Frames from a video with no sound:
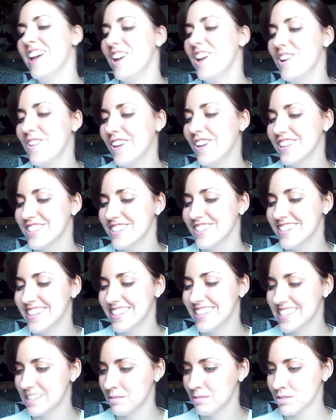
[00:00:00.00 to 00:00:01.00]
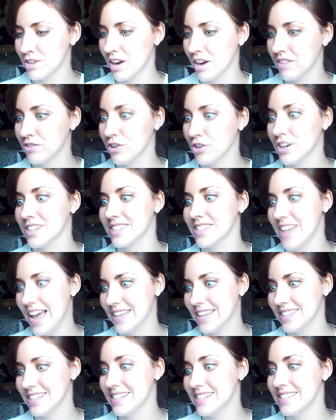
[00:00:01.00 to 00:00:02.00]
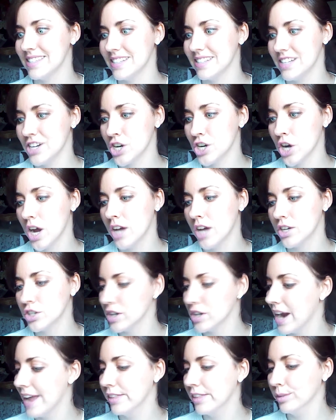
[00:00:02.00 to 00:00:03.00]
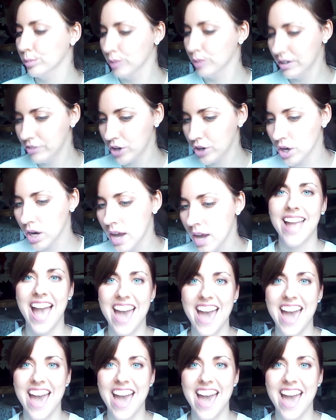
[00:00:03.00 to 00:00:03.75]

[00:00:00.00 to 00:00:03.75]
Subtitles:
who also did the cinematography for Assassins, The Deer Hunter, and The River.